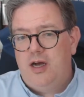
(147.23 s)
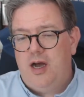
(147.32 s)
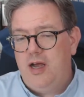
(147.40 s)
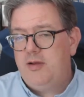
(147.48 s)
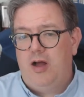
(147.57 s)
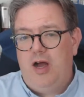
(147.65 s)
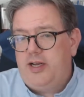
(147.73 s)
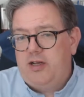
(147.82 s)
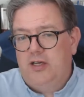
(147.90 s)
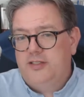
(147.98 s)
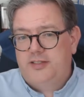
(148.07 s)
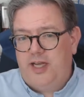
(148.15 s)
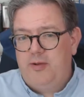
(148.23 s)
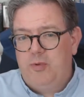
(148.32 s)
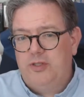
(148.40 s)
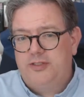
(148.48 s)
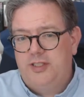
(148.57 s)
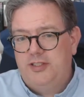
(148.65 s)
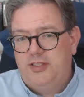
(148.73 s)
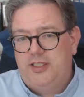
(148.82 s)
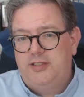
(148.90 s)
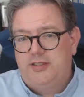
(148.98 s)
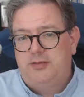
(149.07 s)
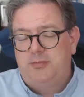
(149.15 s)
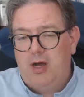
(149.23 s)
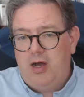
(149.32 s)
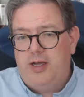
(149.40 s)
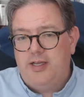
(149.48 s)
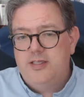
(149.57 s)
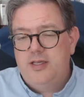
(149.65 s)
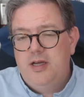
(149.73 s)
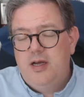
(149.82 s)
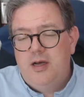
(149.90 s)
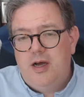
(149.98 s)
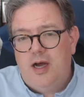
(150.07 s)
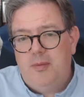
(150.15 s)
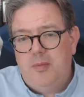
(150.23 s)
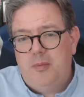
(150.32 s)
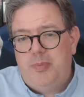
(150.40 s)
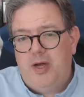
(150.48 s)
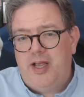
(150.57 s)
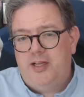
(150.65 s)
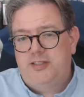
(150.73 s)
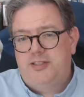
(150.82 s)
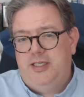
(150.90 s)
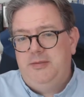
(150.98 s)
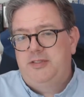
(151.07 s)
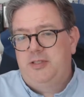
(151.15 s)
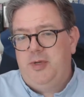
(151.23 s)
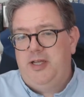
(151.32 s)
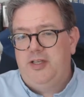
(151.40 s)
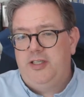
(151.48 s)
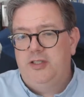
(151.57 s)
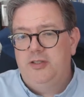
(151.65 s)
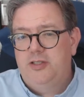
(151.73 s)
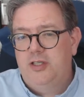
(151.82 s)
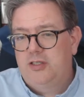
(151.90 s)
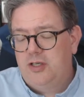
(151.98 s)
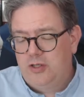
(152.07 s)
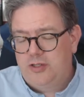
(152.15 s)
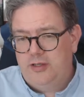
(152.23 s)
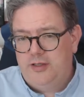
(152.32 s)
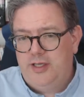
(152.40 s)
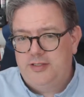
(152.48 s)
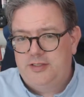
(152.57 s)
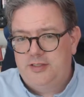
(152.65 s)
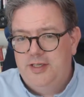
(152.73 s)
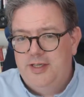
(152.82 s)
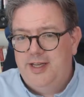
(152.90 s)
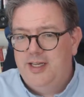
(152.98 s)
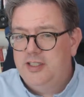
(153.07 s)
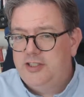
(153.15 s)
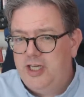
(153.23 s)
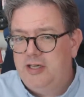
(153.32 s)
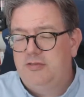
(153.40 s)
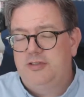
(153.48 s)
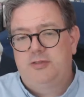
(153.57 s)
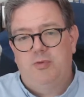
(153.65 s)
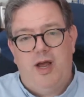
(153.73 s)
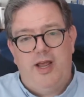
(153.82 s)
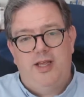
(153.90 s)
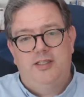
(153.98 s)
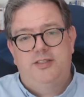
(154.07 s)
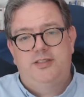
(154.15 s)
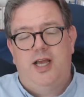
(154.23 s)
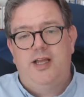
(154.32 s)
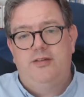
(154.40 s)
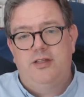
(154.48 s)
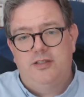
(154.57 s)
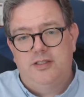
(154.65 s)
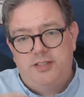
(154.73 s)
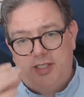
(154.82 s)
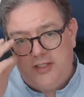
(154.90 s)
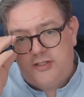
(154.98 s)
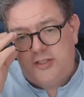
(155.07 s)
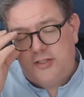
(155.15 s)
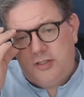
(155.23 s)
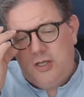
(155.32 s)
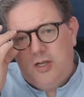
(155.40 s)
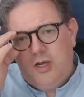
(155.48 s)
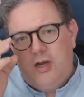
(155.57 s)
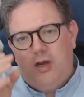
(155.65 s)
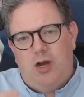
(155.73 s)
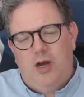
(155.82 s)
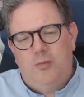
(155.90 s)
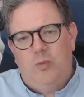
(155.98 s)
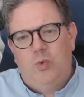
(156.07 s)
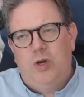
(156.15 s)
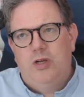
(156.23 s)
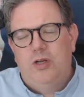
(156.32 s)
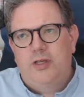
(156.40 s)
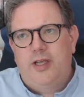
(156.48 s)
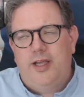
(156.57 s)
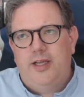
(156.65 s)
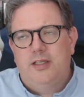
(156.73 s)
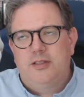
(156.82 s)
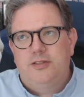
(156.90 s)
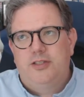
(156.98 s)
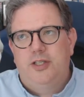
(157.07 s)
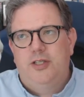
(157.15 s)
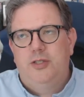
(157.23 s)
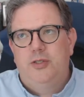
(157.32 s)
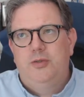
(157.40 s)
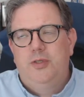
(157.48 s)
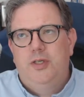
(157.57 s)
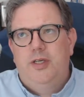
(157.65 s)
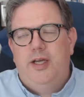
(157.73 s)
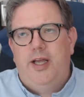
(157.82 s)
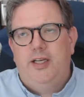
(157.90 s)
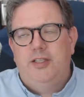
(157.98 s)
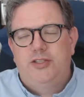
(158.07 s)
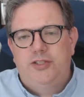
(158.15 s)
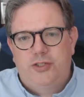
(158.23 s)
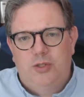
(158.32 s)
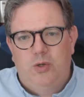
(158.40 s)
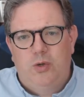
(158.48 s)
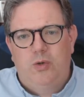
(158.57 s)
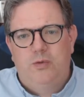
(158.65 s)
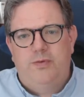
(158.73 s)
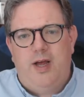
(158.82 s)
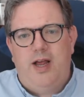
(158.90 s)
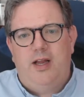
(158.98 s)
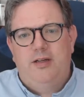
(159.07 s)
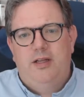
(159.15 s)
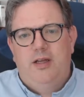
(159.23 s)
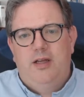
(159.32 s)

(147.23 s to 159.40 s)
I, I can't say what's in Jesus' mind, um, but it seems to me that you could look at this in a generous way and say that the teachers um, were looking to ensure that